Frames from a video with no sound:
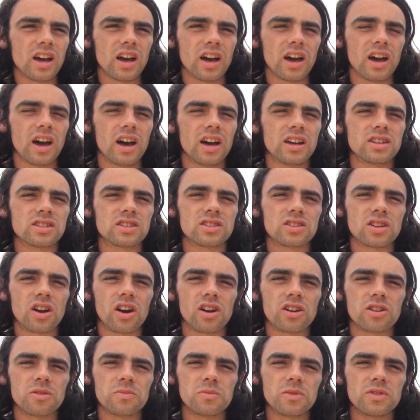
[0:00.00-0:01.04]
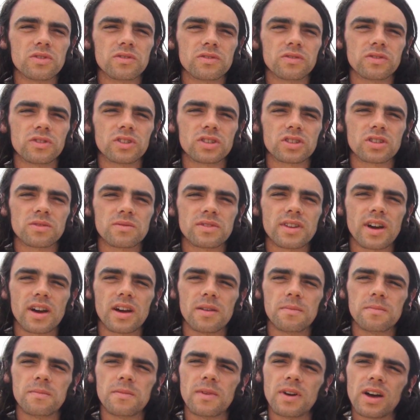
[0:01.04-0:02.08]
uh, as a charter boat for some
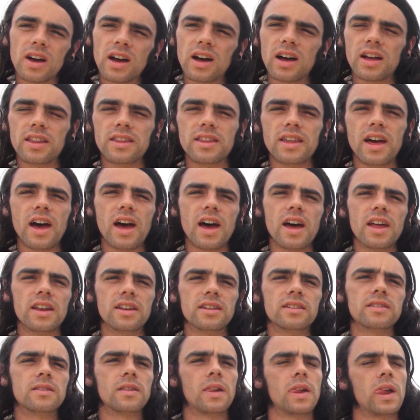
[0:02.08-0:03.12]
time and then